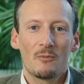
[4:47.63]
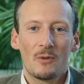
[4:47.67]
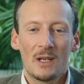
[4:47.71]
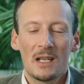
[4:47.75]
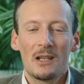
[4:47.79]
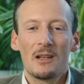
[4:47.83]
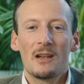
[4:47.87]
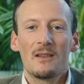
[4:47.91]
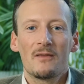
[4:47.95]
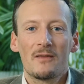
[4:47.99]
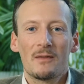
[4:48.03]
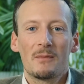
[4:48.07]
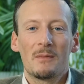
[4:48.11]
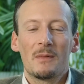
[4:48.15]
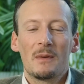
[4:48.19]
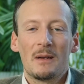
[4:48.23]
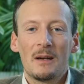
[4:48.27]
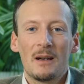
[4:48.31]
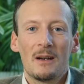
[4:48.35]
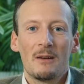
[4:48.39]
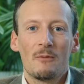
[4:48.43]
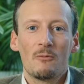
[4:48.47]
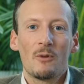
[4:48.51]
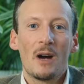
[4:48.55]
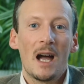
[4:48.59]
We learn
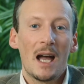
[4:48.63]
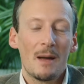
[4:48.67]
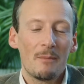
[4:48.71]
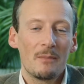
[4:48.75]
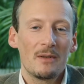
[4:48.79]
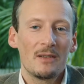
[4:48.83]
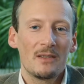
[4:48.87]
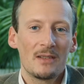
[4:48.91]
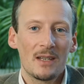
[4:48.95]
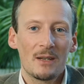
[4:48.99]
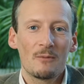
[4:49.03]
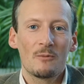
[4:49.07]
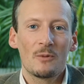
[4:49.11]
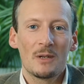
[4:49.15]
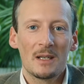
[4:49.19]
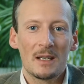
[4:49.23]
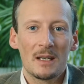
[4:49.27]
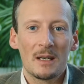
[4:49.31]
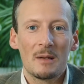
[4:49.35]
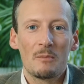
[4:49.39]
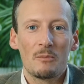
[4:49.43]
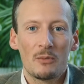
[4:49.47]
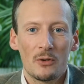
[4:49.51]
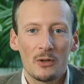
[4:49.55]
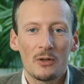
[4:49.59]
from what happens and
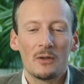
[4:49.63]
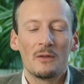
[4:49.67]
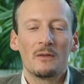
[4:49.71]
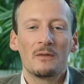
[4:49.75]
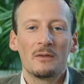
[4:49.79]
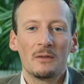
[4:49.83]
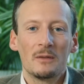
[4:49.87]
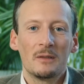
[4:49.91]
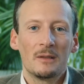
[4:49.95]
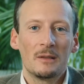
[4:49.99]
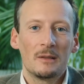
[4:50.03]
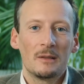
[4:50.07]
we improve.